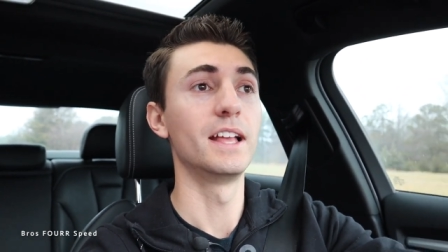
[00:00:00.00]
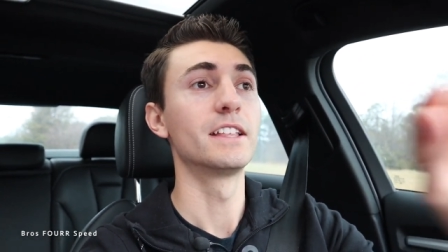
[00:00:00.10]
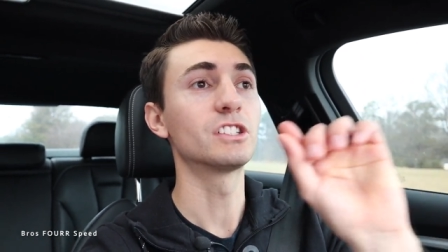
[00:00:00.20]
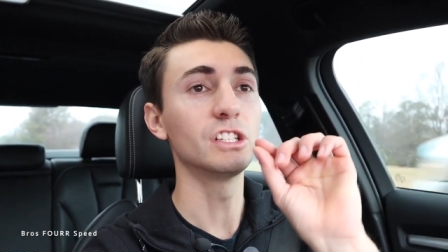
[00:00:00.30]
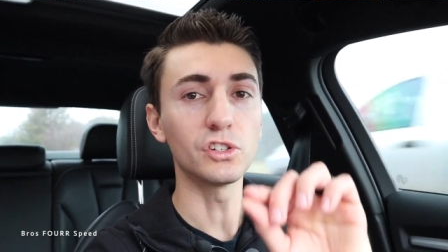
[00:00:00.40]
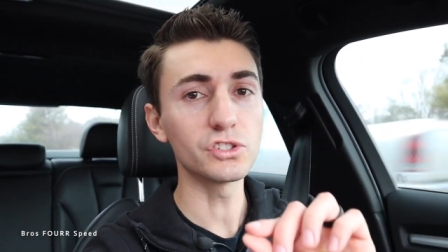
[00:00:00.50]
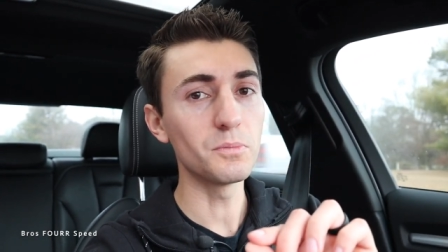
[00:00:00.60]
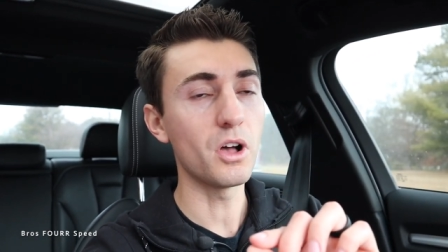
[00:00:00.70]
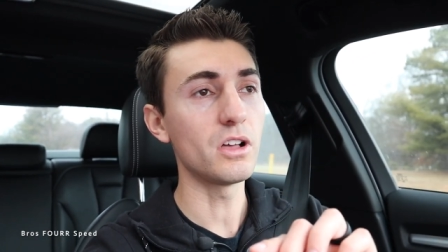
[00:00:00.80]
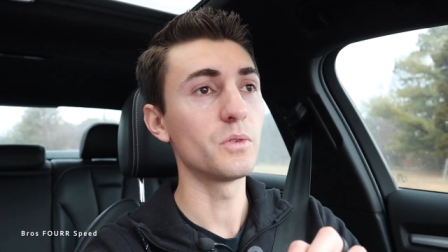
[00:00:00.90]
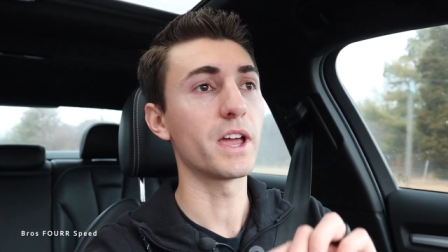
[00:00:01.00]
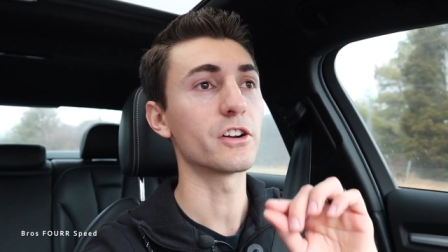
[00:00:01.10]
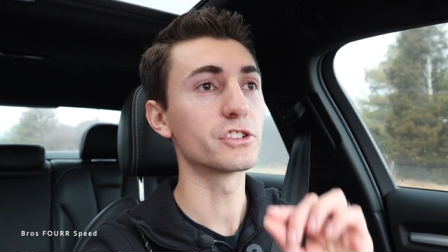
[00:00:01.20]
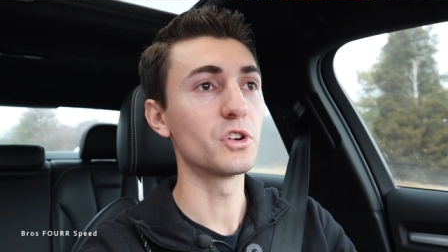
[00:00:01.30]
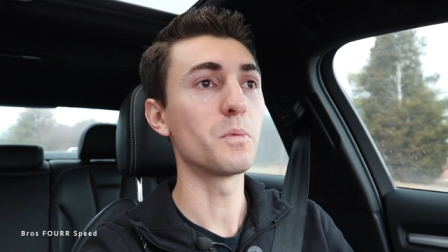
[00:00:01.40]
It's a little small. We had
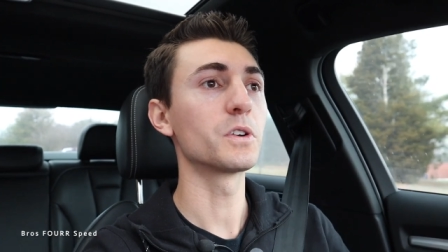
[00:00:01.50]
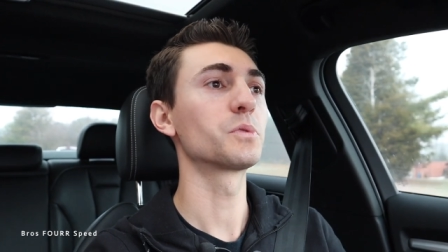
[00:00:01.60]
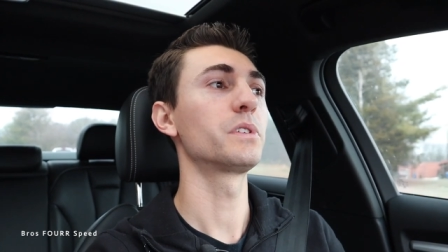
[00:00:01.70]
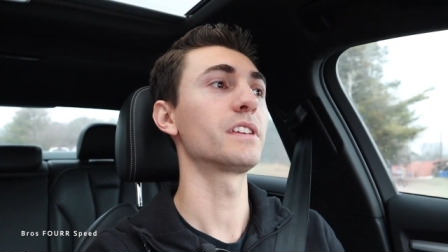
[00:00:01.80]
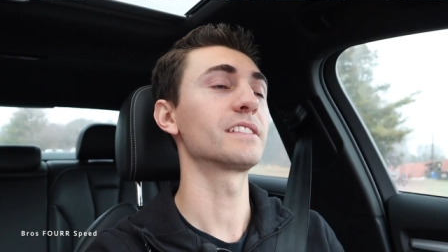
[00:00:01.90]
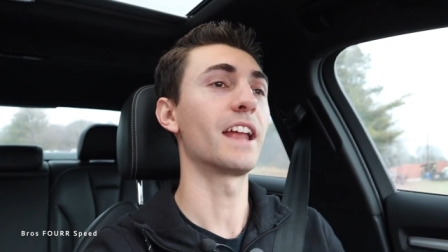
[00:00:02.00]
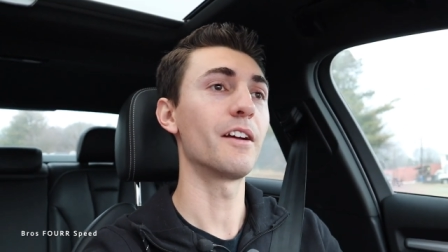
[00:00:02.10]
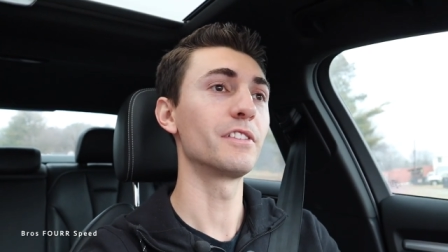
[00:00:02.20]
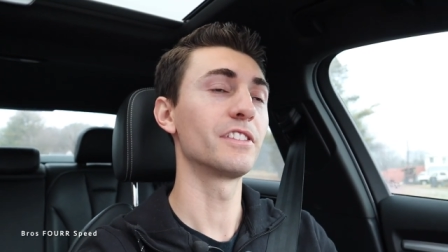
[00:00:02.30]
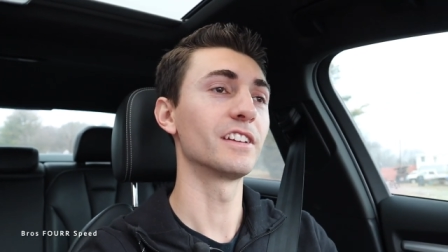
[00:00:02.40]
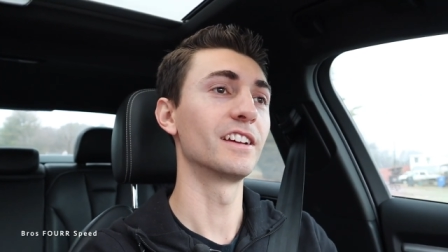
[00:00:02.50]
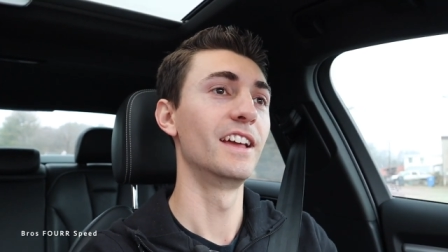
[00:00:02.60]
our snowboards with us and everything.